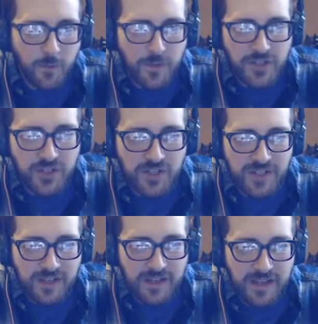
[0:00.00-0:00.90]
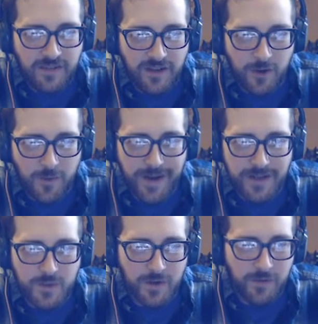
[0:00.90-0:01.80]
We should just leave it and go
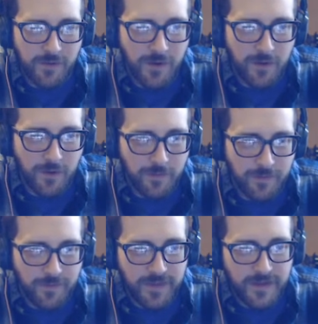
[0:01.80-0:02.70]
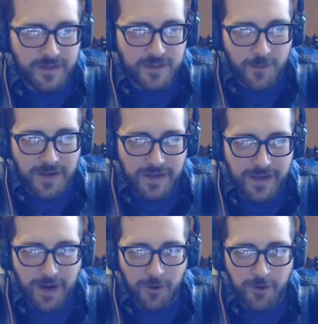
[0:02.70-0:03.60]
back to our room. Don't be a
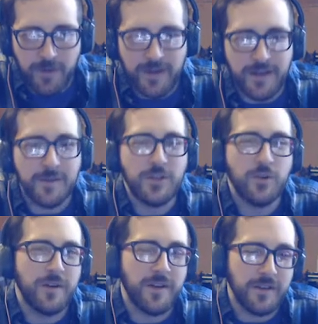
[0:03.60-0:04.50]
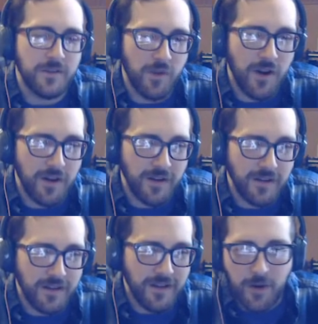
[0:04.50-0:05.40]
coward. We need to be sure nothing's
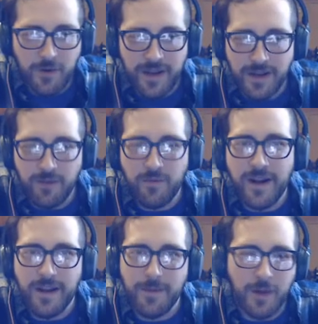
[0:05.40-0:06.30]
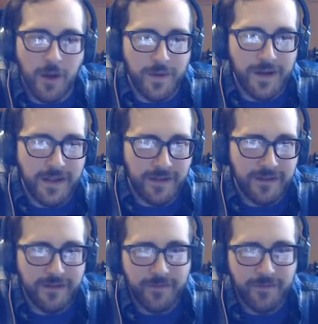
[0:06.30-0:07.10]
wrong. Okay, get ready. I'm going in.